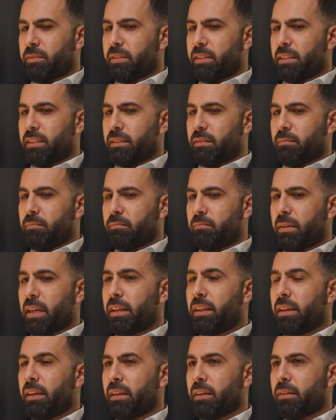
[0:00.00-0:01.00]
seen
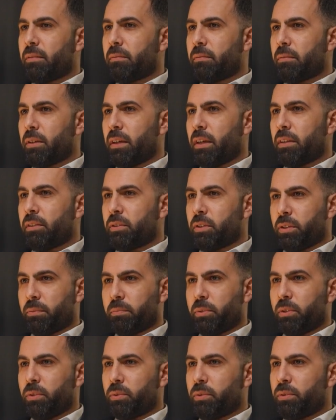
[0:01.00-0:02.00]
many
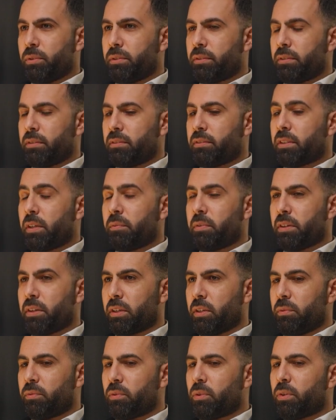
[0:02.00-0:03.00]
entrepreneurs
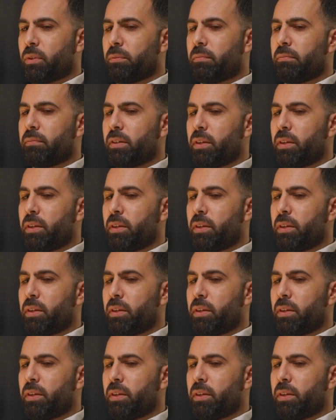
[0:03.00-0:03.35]
suffering from